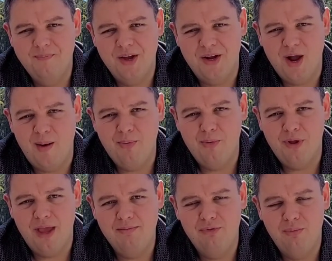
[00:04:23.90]
a couple
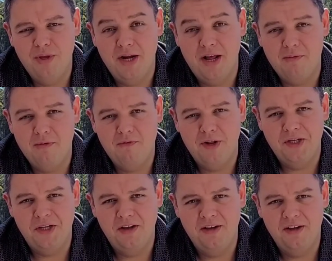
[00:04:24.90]
came to me and asked me if I
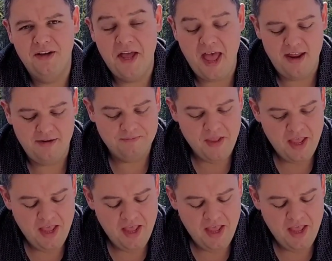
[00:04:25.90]
need a hand.